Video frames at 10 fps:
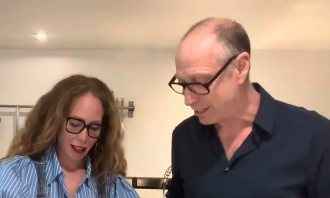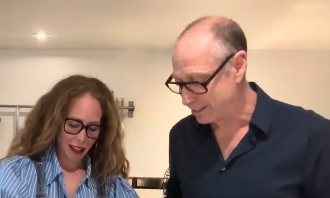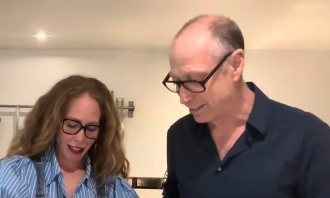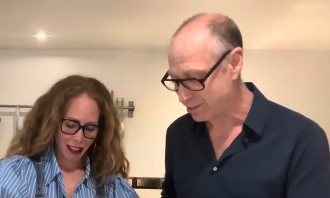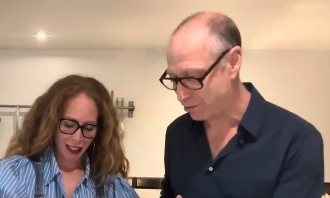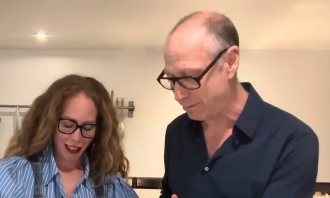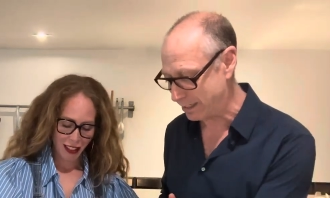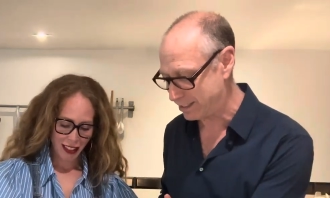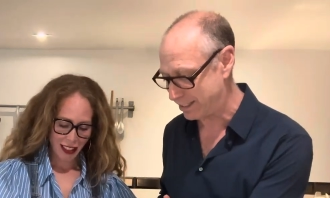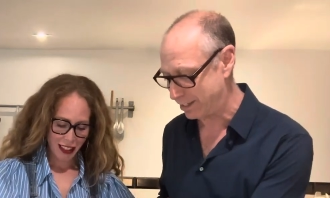Speaker 1: onion soup
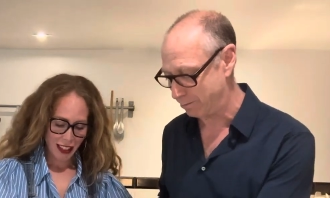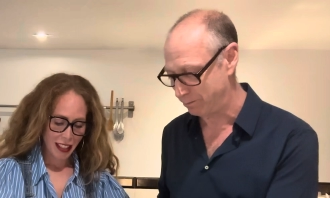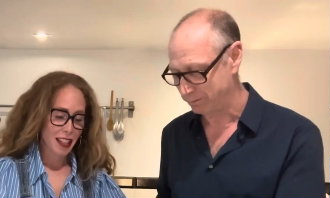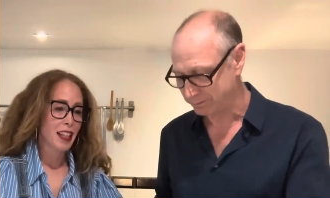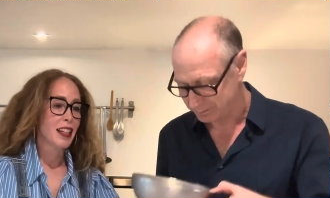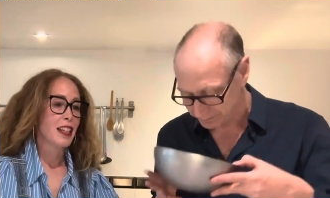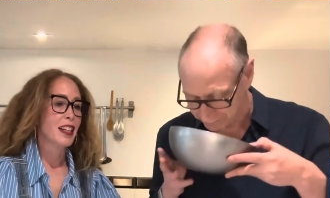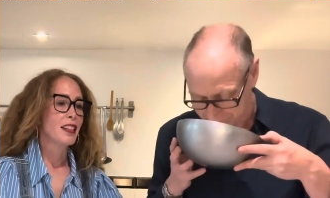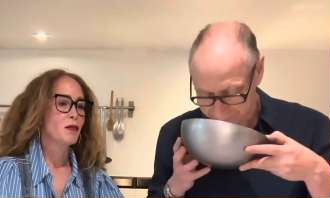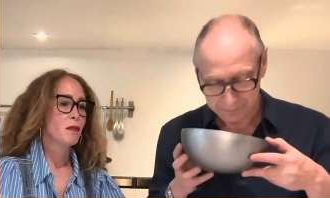mix dip.
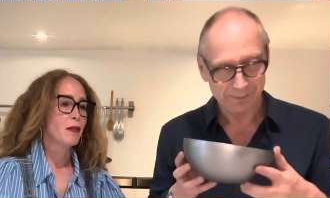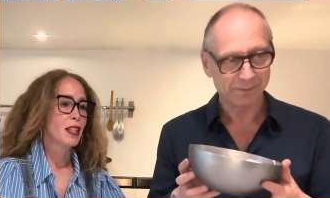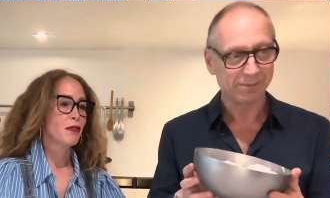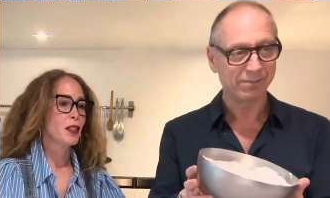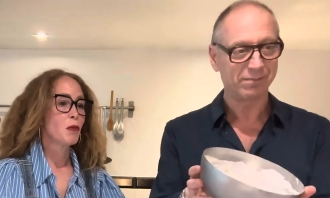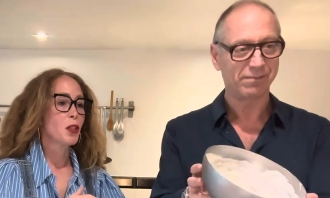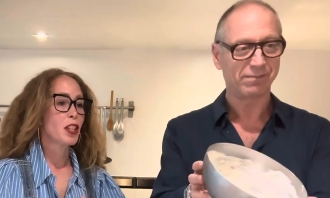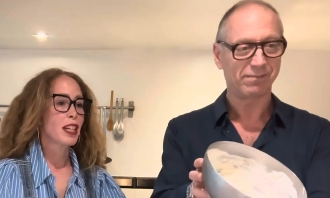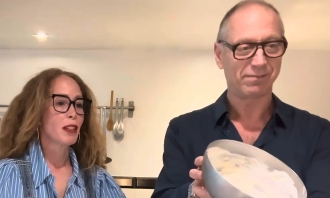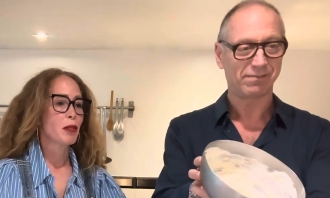If it
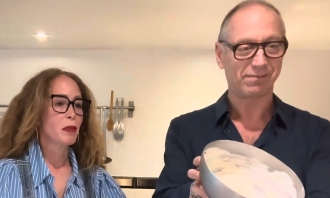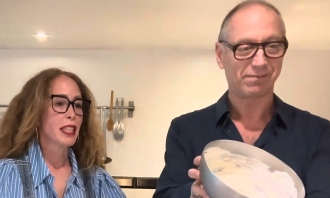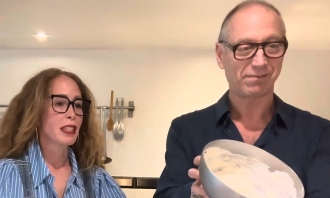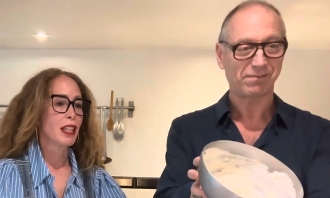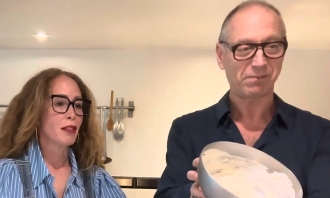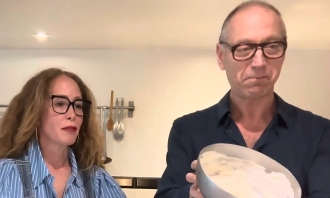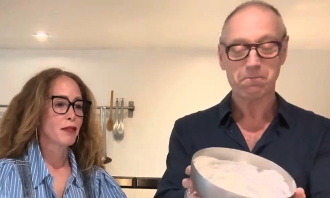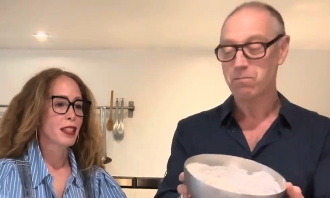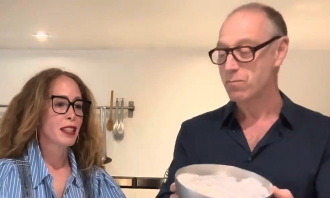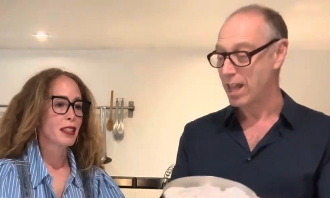were, I would be in love.
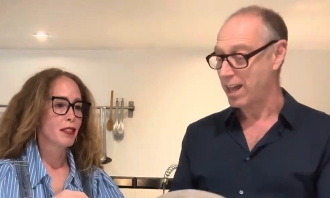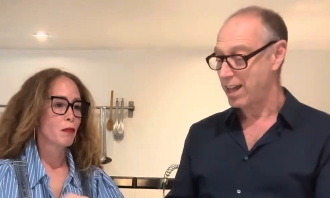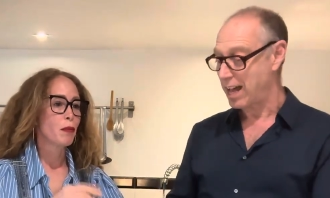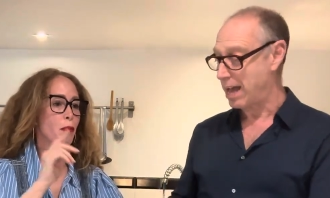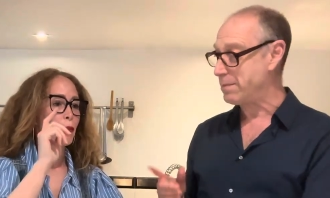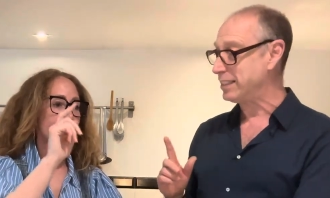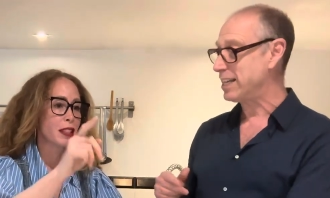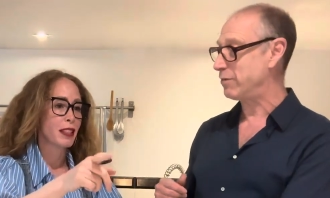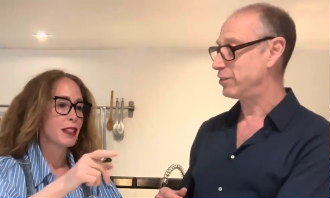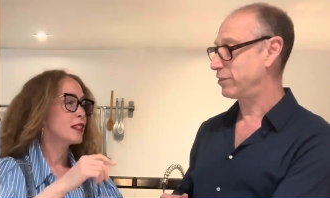I
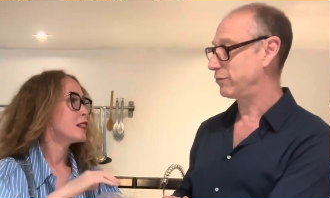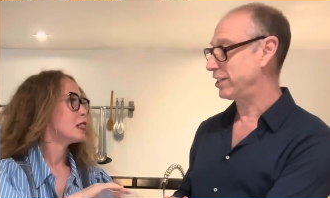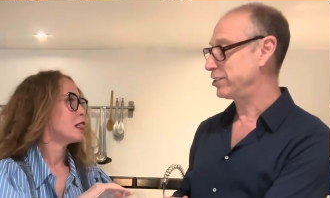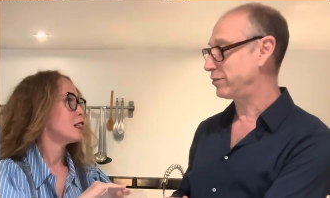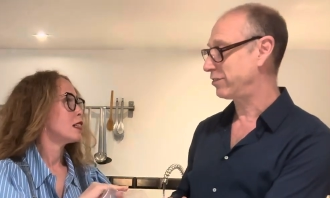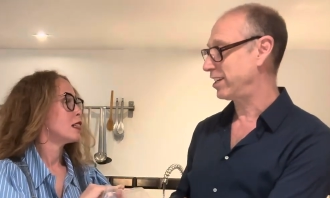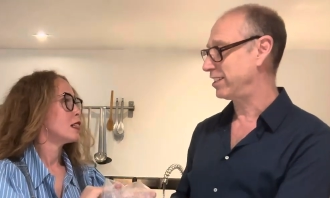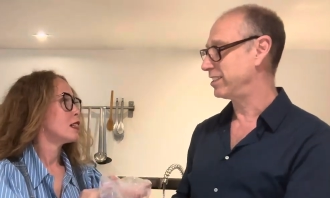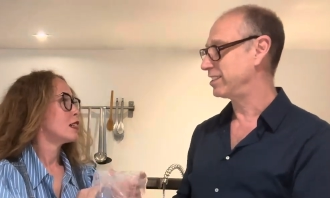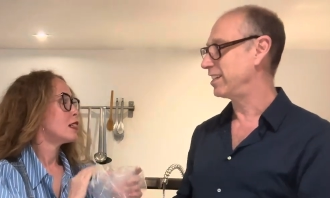made that for a French
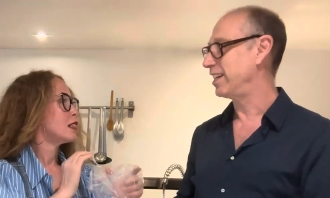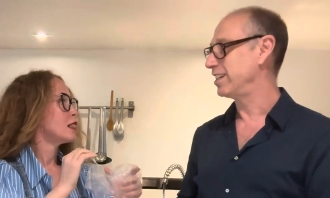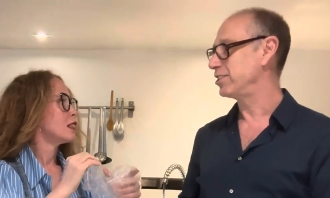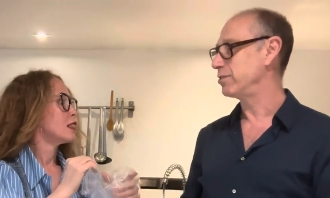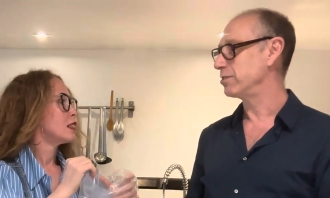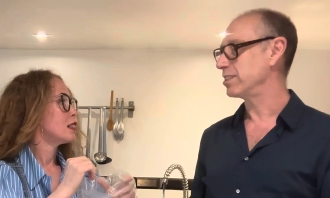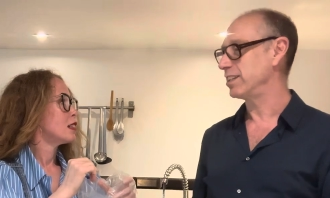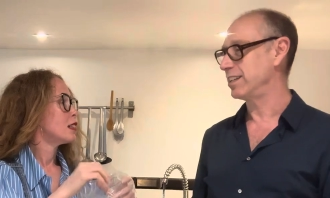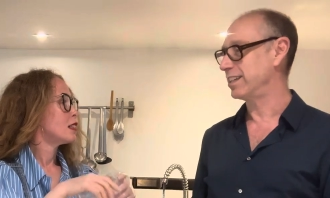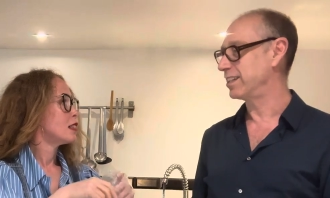friend, and she was
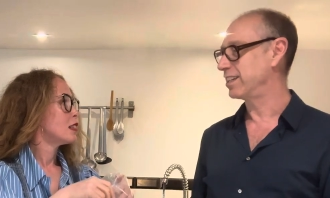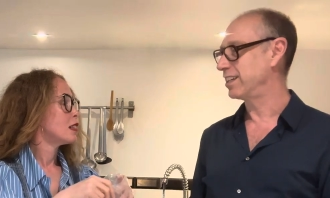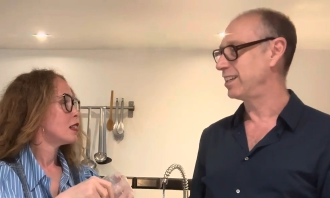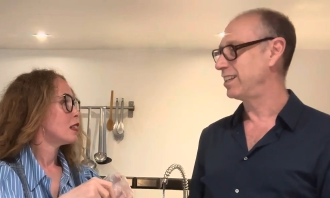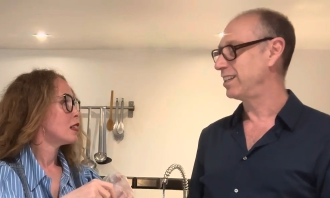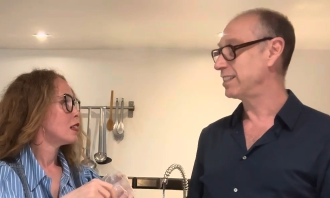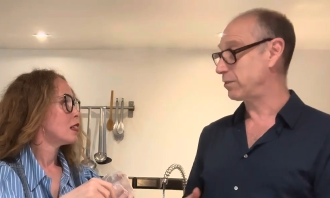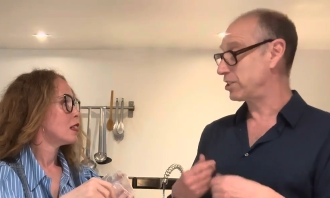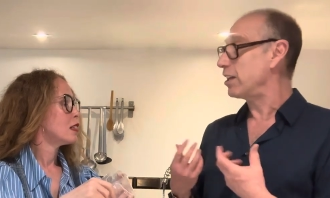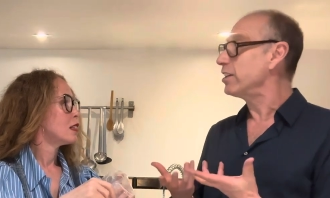like, because
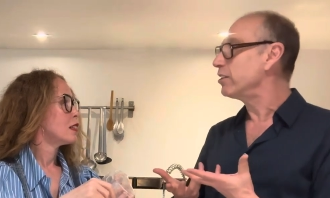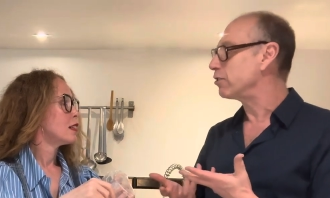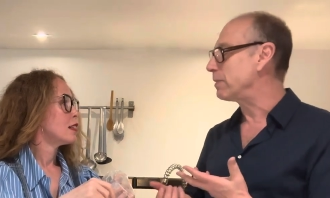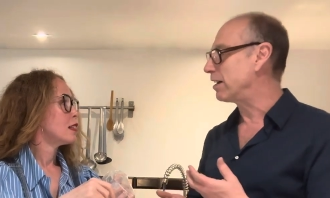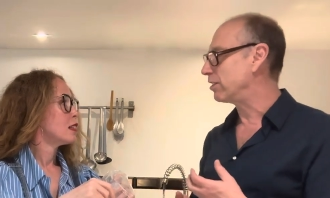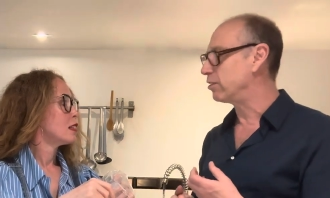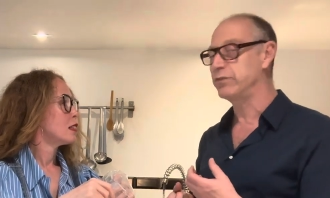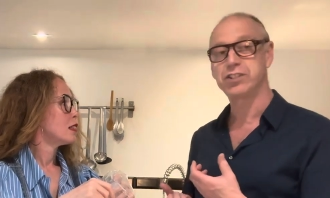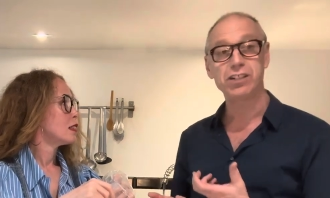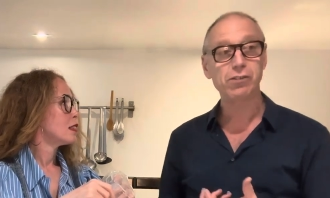I was telling her about it
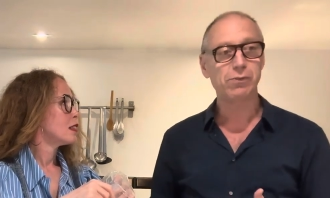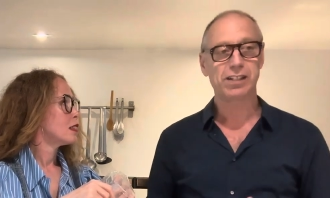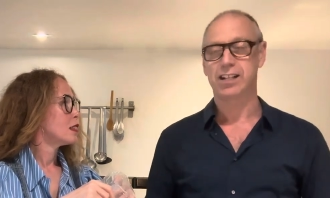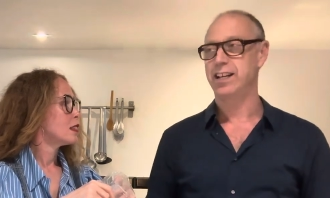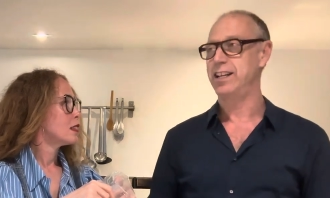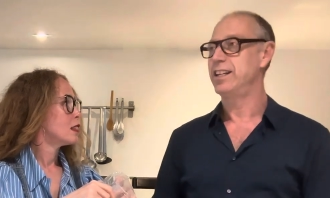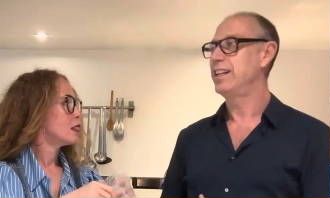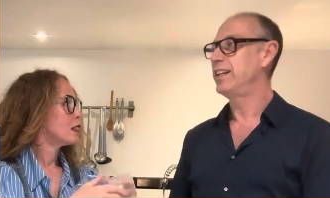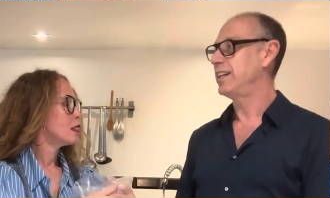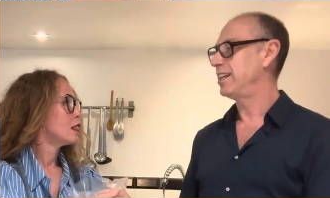over dinner one night,
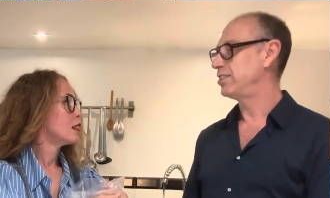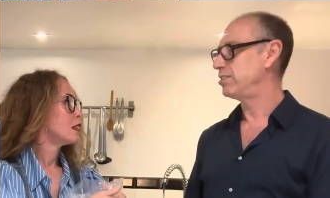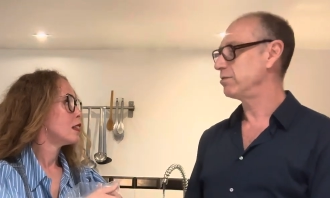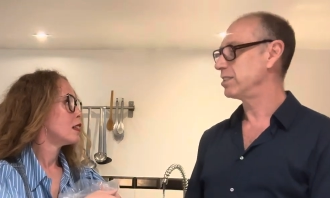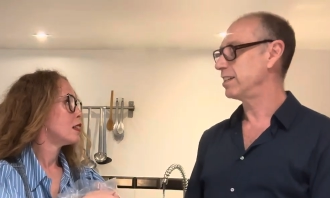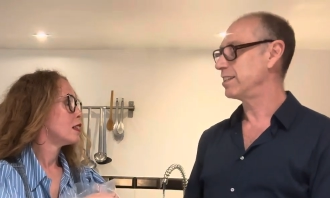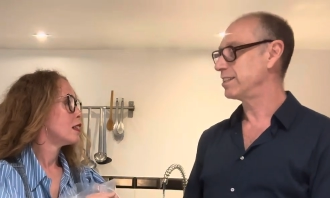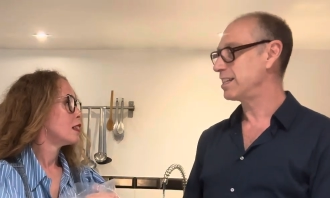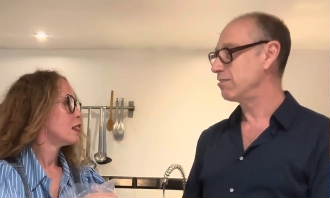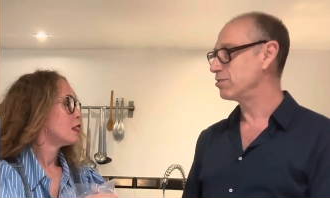and she was like,
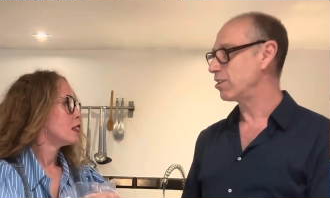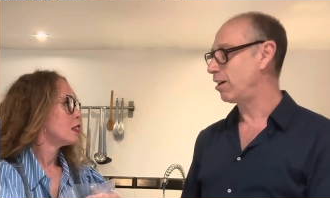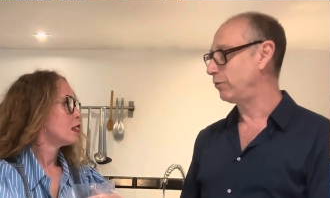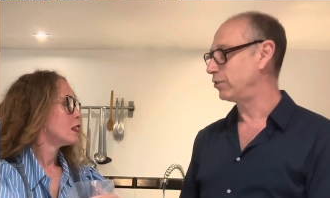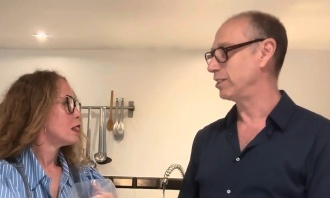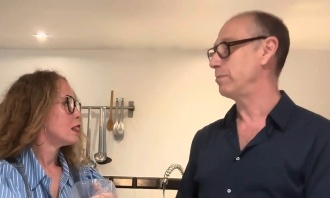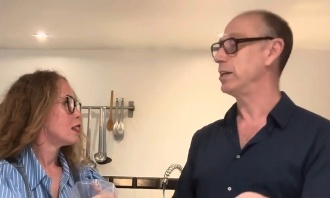it sounds awful. I'm